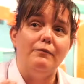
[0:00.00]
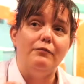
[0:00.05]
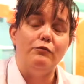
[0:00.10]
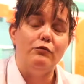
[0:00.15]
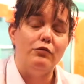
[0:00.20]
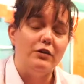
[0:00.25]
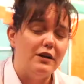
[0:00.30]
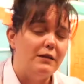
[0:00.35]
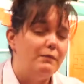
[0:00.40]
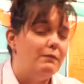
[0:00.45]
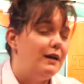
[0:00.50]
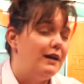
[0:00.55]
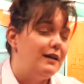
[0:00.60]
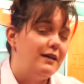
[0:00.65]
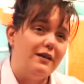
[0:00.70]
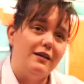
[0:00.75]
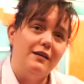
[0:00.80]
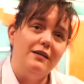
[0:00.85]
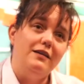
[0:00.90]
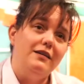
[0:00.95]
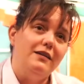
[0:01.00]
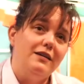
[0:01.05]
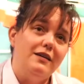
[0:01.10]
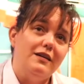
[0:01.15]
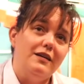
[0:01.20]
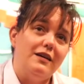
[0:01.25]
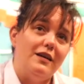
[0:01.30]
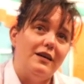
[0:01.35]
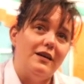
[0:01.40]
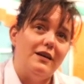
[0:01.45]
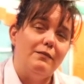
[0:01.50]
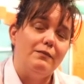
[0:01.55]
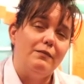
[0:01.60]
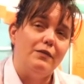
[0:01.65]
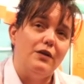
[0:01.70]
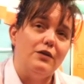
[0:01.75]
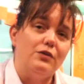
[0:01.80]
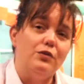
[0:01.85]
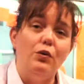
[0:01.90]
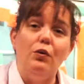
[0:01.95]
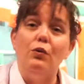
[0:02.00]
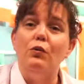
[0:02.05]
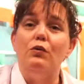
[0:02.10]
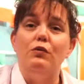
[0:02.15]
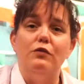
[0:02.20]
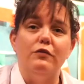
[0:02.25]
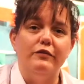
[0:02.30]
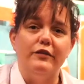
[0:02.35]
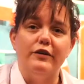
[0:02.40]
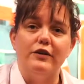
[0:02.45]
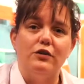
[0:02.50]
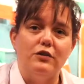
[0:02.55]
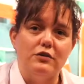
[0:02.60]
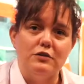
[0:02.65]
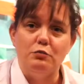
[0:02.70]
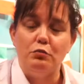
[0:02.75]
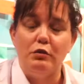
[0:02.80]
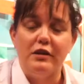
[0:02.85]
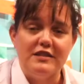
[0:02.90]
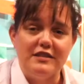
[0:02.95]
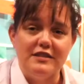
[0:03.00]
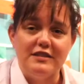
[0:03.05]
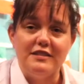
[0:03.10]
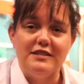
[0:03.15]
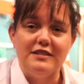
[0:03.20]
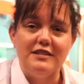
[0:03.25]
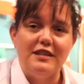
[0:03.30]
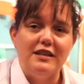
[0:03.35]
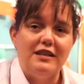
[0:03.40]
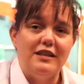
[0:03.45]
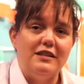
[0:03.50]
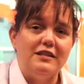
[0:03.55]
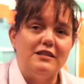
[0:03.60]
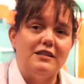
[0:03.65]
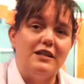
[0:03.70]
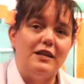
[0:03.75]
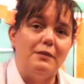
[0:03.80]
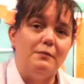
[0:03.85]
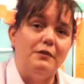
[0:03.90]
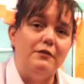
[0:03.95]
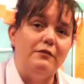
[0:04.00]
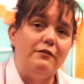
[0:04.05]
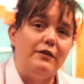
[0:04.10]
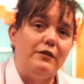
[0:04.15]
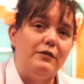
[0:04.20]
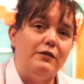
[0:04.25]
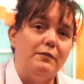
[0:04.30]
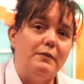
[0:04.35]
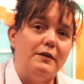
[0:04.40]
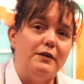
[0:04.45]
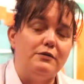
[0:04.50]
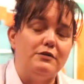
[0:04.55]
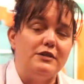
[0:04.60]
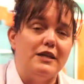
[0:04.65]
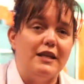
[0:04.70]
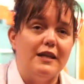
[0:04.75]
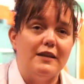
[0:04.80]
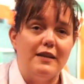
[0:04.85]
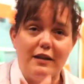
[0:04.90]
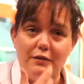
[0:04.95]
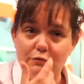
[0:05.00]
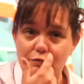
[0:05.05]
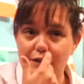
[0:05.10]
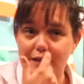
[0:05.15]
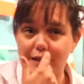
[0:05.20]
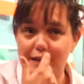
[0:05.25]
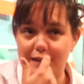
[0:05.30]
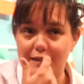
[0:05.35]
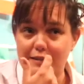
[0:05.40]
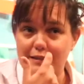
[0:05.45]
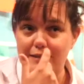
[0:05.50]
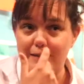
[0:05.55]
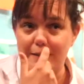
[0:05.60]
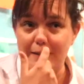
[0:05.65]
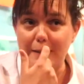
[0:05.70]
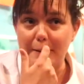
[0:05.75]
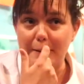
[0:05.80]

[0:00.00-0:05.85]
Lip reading: really made a call for God's presence to come and fill the building. And that really is